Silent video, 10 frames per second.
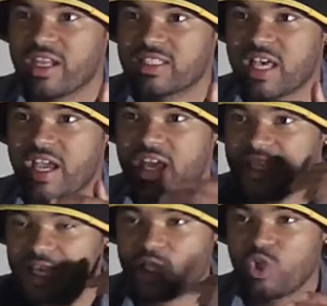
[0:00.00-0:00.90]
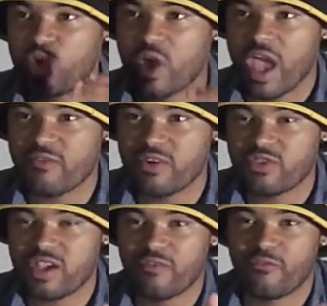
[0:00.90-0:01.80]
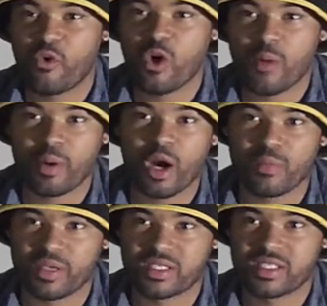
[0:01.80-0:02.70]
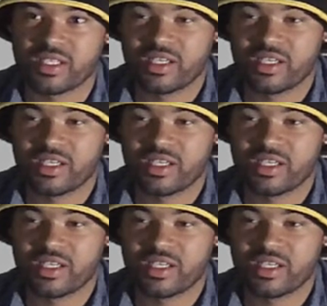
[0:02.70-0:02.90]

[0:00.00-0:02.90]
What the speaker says: It's like they do everything for a purpose.